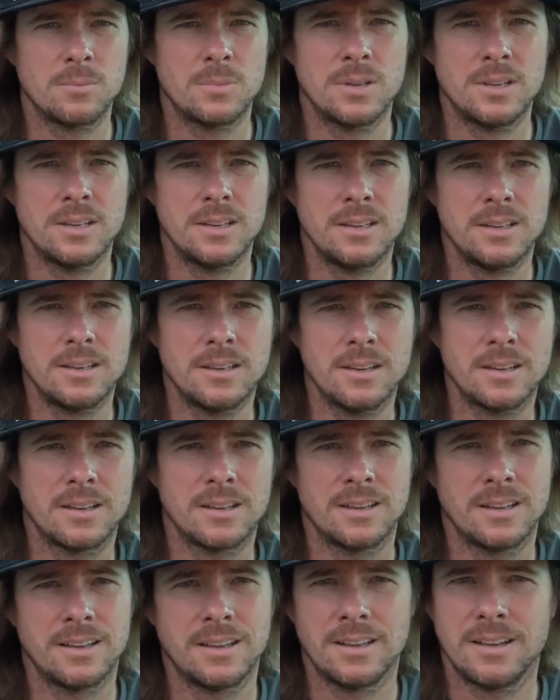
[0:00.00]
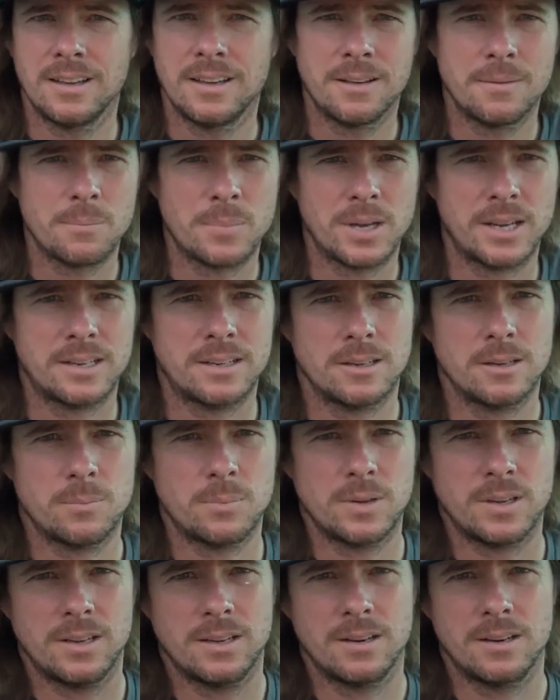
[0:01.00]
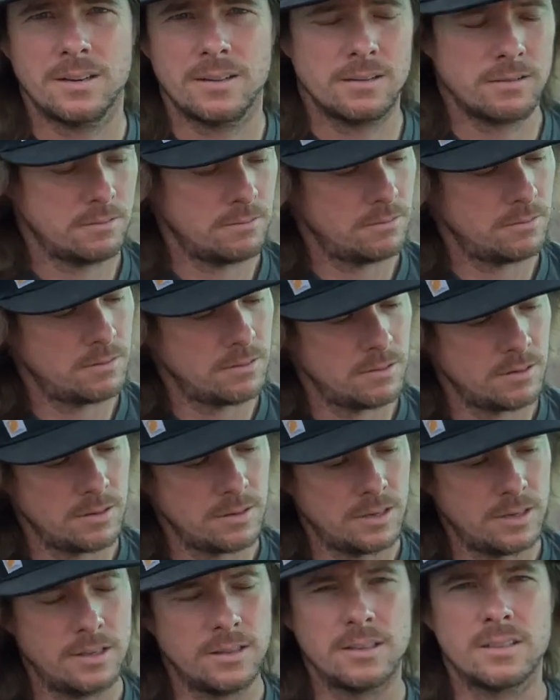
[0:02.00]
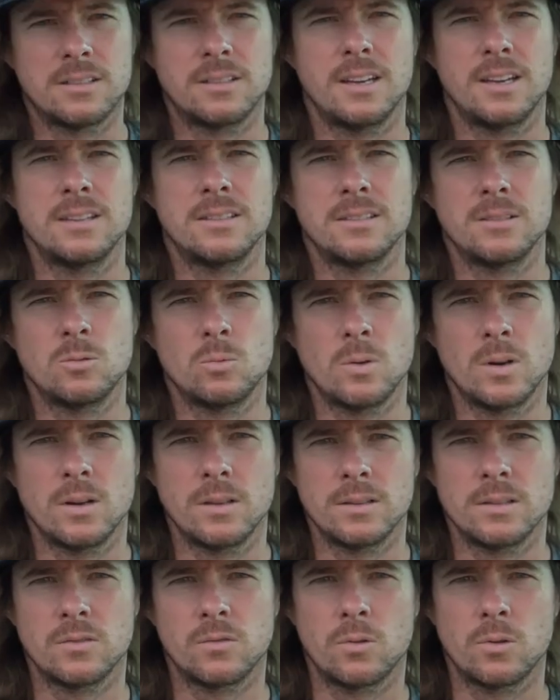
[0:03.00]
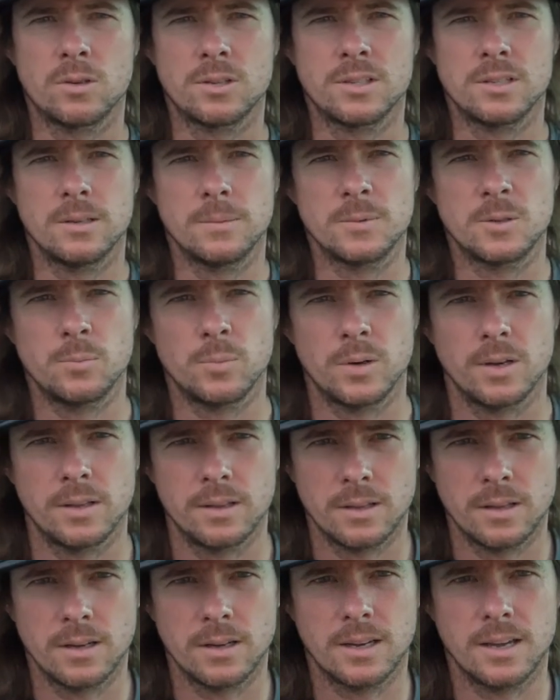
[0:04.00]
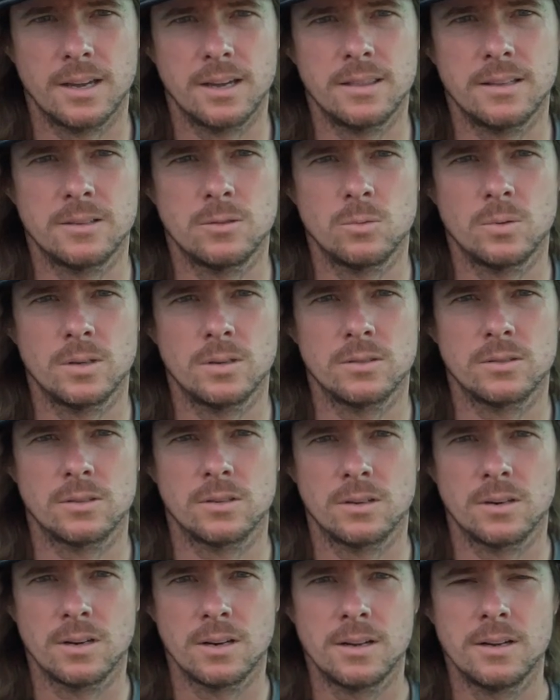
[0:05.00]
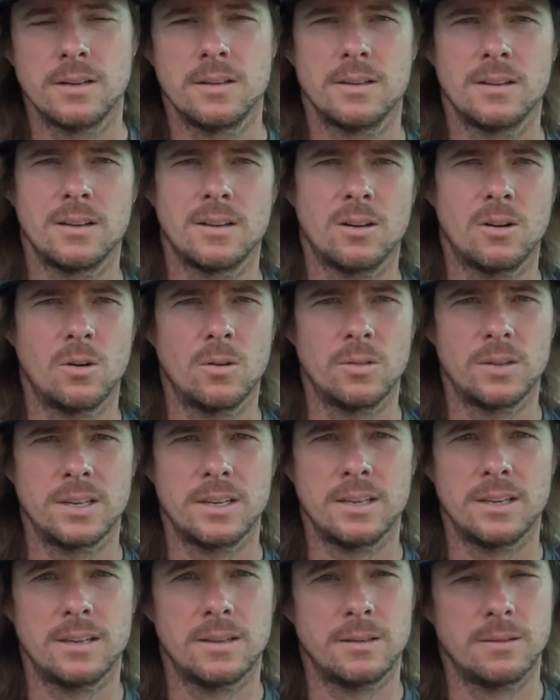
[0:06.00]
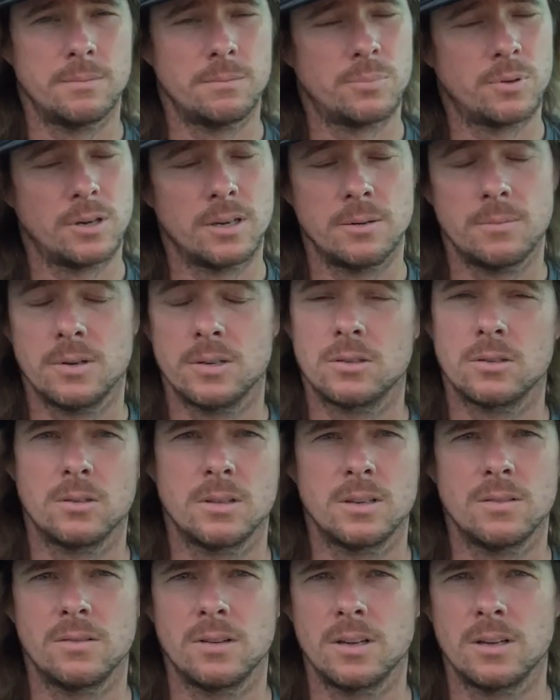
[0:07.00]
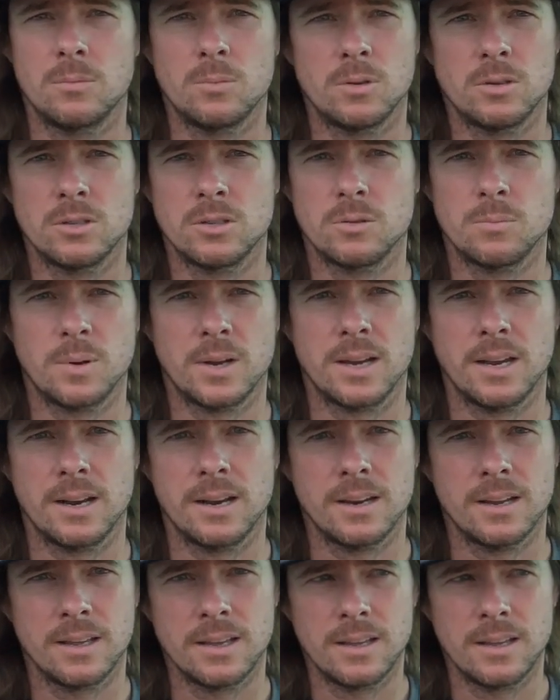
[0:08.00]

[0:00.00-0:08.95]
be picked up in the States as well, these Forciums, but again, these wheels are pretty much only available in Japan.